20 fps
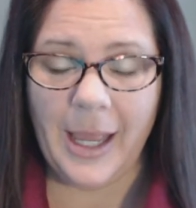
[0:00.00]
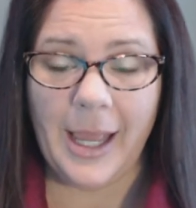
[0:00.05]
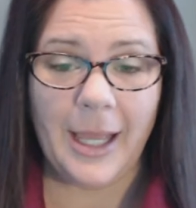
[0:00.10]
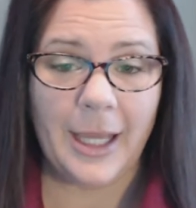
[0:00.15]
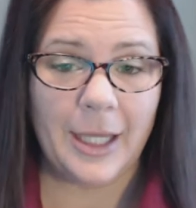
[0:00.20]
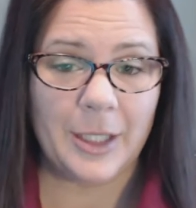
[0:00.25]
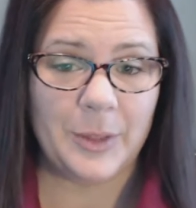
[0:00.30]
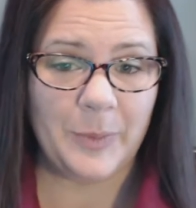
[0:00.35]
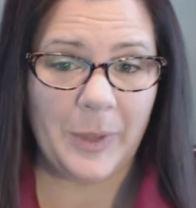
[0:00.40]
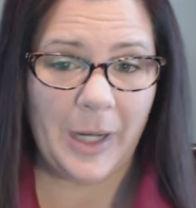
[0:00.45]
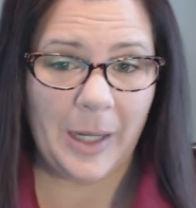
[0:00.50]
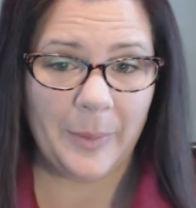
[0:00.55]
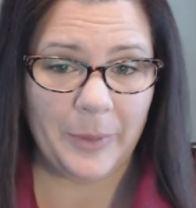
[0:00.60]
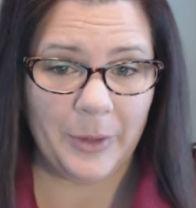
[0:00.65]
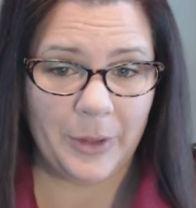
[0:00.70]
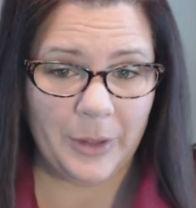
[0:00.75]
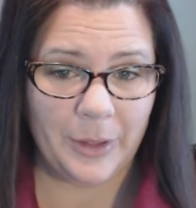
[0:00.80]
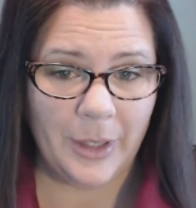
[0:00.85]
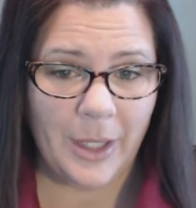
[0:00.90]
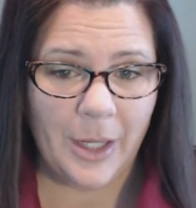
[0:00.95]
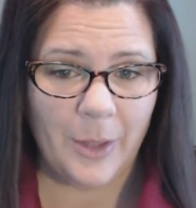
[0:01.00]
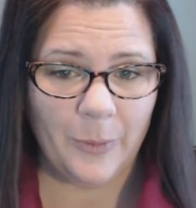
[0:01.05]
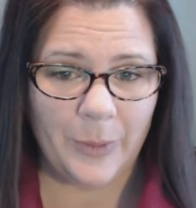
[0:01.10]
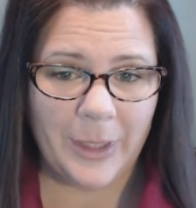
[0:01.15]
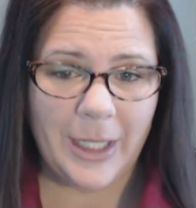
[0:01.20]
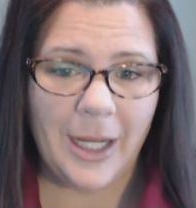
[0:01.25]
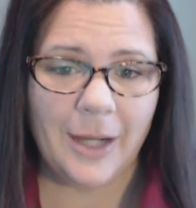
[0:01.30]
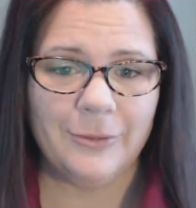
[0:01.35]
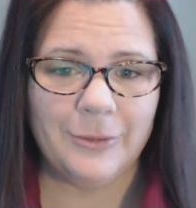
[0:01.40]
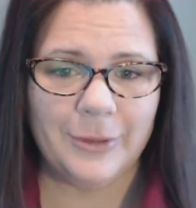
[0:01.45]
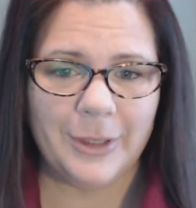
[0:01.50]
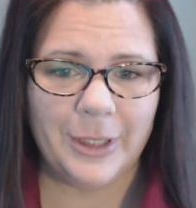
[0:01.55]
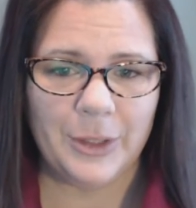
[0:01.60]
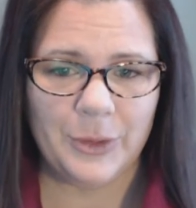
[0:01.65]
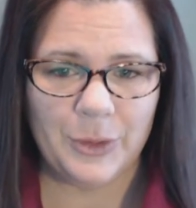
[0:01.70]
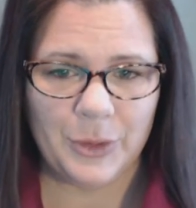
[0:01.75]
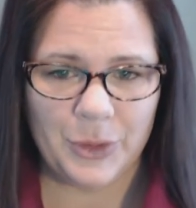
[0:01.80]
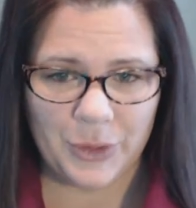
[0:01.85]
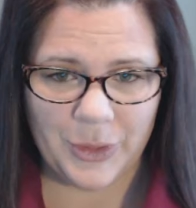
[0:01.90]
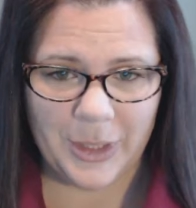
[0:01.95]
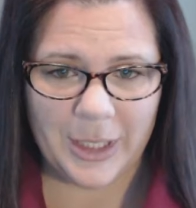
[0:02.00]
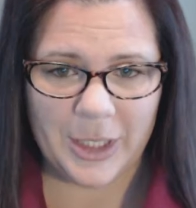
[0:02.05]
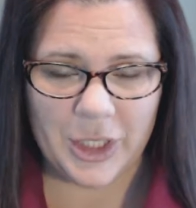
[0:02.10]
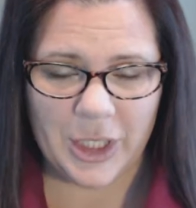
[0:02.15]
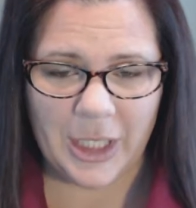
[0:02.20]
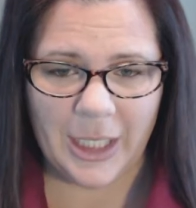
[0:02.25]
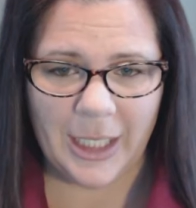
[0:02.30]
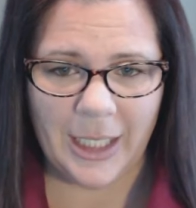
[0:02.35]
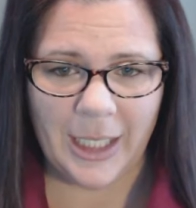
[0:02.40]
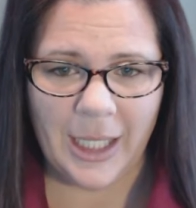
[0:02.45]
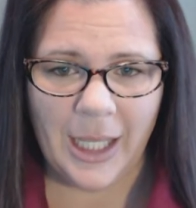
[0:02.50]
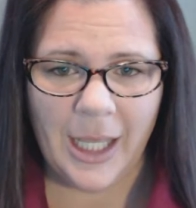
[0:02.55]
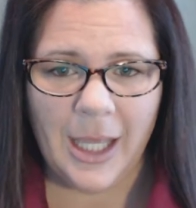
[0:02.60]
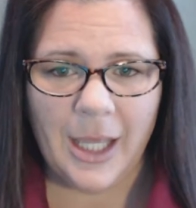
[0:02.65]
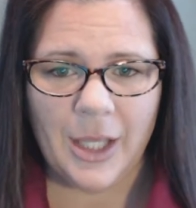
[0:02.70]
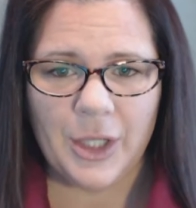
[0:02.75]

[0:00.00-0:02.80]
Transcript: and proper recovery nutrition